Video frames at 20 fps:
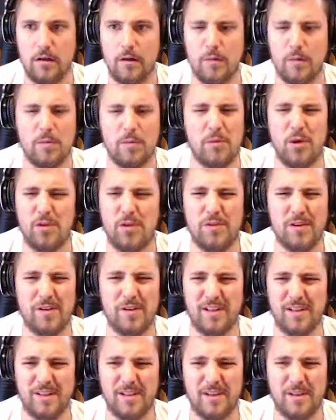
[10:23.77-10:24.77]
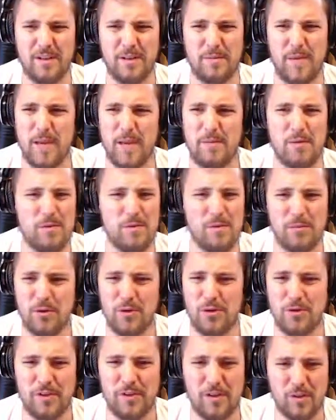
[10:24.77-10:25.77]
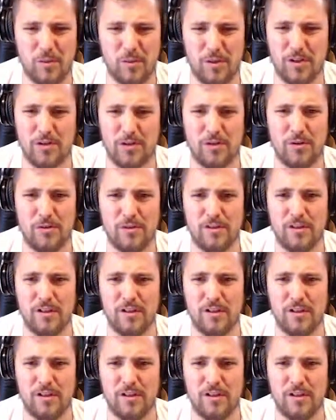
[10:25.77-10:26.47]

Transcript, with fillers: We're moving. Baby, we're moving. We're grooving.